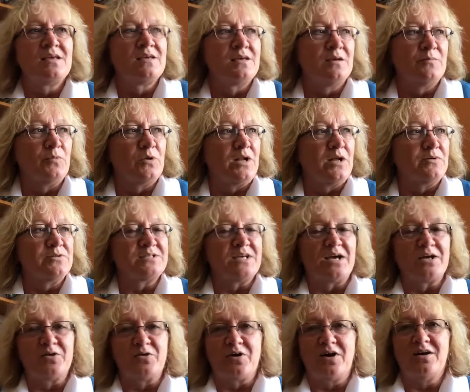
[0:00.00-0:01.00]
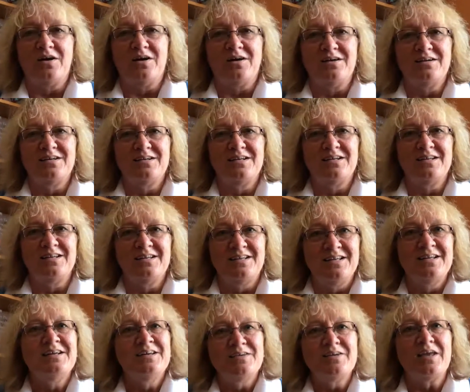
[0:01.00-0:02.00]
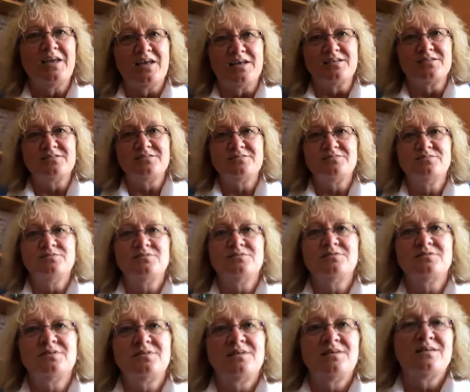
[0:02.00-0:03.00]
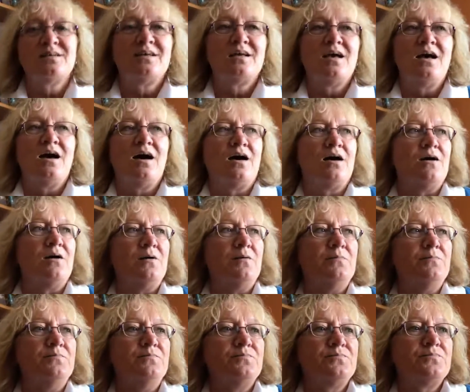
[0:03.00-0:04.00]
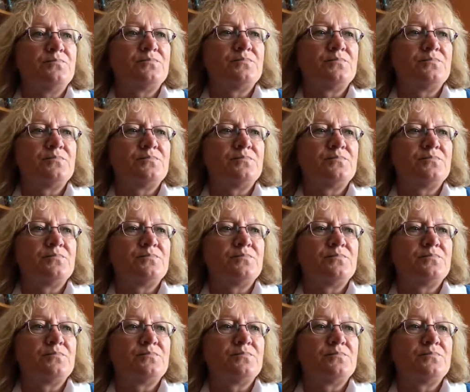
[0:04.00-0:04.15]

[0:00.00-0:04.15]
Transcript: and when I was at when your, you're healing on someone, yes. Um,